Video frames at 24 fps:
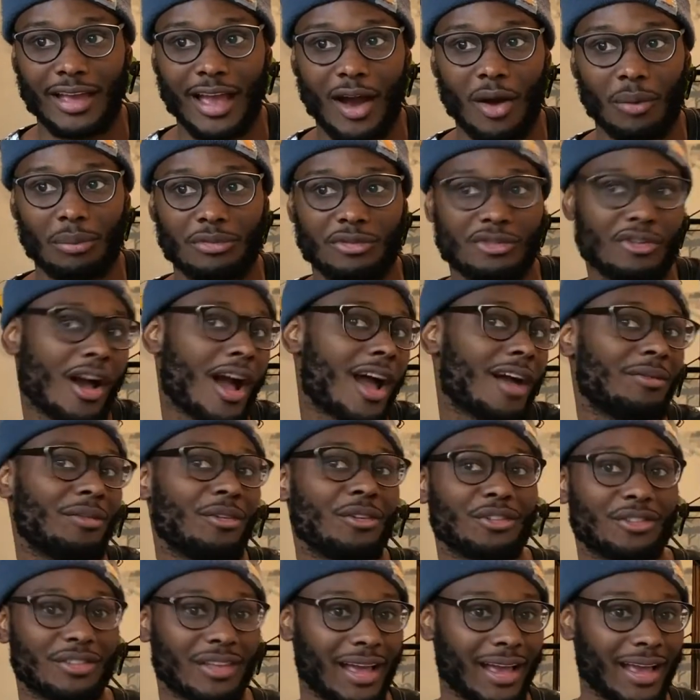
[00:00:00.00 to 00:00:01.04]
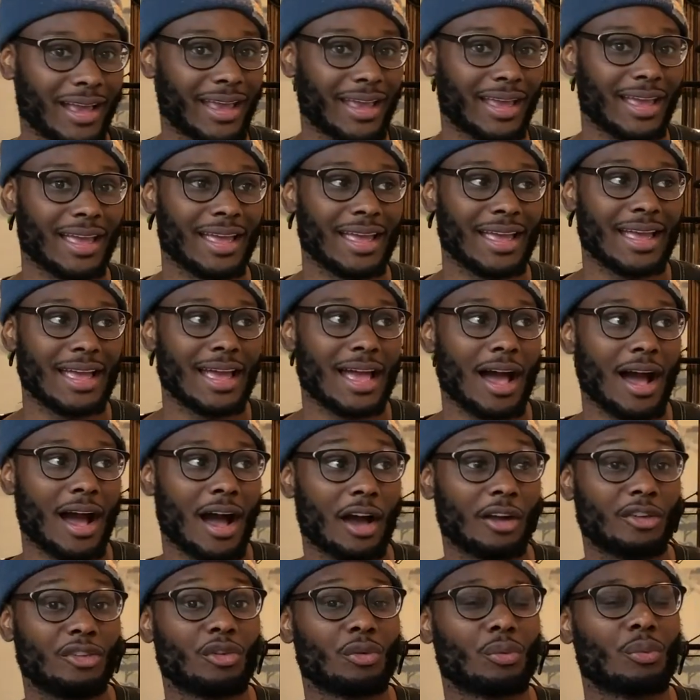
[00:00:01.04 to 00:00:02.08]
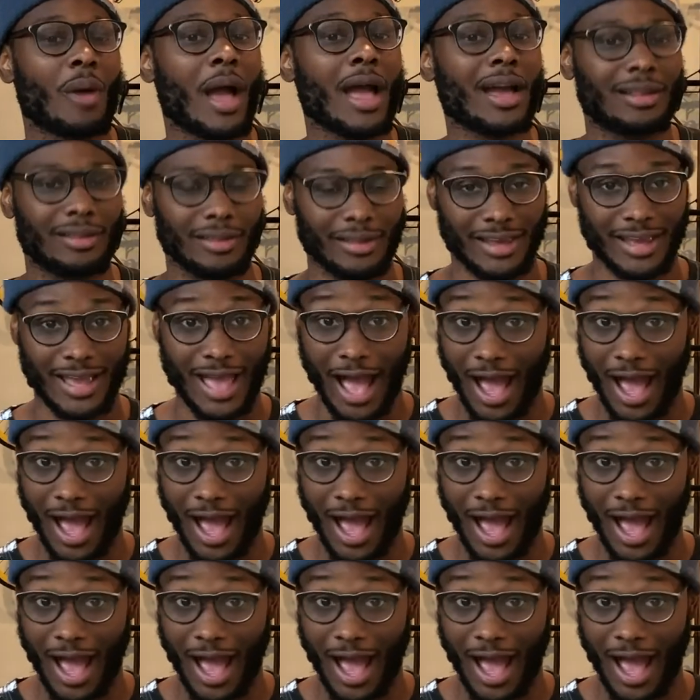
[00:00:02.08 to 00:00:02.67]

help drivers like directly.